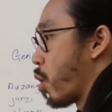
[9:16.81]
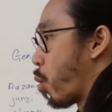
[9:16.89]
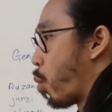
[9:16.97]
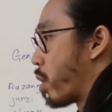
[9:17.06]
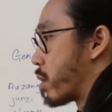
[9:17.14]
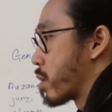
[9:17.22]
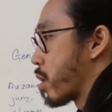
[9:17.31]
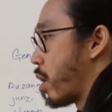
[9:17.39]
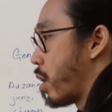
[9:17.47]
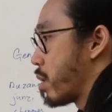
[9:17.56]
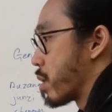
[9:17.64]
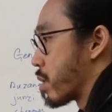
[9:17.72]
one's
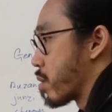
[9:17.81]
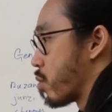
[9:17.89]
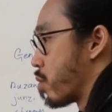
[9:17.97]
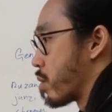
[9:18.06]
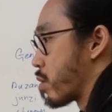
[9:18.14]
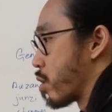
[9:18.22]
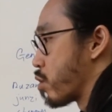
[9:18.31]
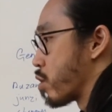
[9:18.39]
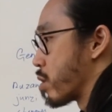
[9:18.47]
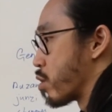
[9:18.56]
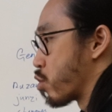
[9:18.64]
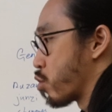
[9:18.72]
calling towards
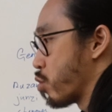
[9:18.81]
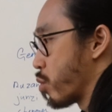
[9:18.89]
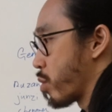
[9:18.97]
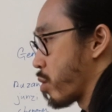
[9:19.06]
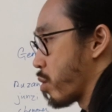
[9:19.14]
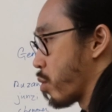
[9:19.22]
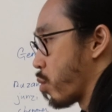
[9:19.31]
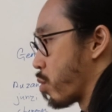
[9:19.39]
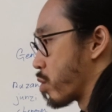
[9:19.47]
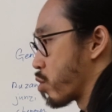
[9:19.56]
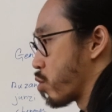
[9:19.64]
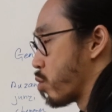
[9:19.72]
searching the truth,
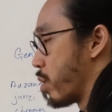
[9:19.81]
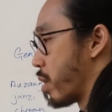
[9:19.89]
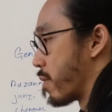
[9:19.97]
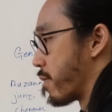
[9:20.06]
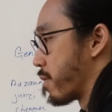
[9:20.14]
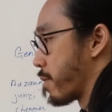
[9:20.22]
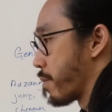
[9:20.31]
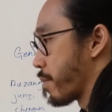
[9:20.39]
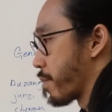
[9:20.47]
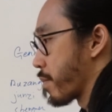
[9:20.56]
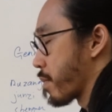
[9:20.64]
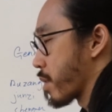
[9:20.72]
was true love.
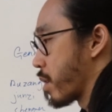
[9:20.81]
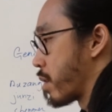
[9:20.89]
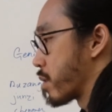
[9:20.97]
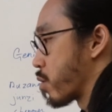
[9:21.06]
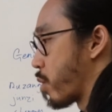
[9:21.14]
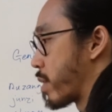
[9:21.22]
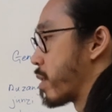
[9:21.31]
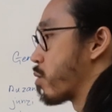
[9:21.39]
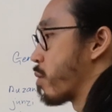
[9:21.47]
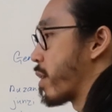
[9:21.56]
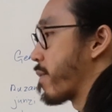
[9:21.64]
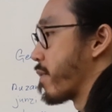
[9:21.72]
Consequently,
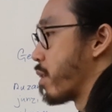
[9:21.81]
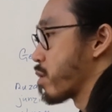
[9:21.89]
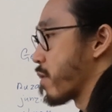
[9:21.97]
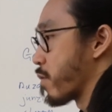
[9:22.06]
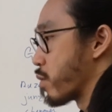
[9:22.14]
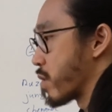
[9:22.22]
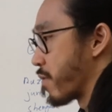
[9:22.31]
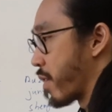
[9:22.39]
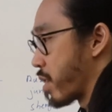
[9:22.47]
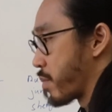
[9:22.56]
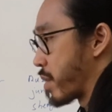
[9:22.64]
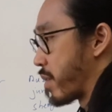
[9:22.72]
Greek philosophers
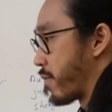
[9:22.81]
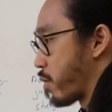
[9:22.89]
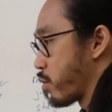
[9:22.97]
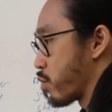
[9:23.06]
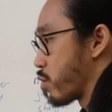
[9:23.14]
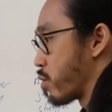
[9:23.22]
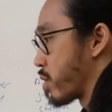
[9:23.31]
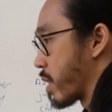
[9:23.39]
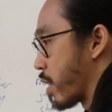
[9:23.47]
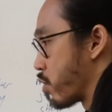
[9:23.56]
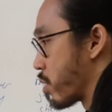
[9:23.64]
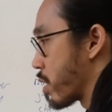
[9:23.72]
developed an aversion to
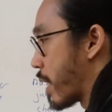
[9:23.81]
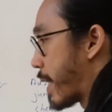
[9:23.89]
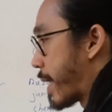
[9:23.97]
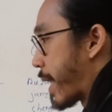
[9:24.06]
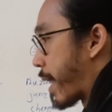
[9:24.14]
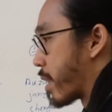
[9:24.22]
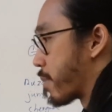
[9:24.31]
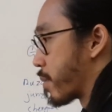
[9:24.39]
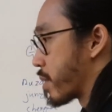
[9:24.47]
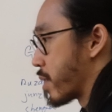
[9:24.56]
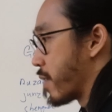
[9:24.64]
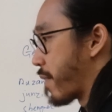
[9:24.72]
sages and their
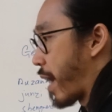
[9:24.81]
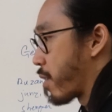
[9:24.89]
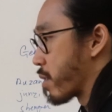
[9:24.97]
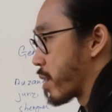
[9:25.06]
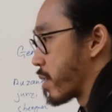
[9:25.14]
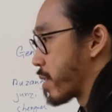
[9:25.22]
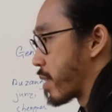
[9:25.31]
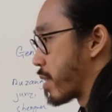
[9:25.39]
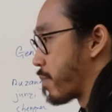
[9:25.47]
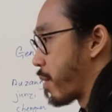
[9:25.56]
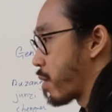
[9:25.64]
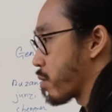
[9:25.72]
perceived arrogance and
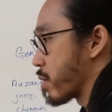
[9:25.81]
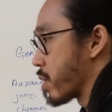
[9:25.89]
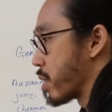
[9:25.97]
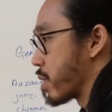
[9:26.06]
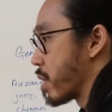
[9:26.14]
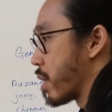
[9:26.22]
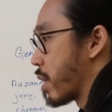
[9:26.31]
hypocrisies,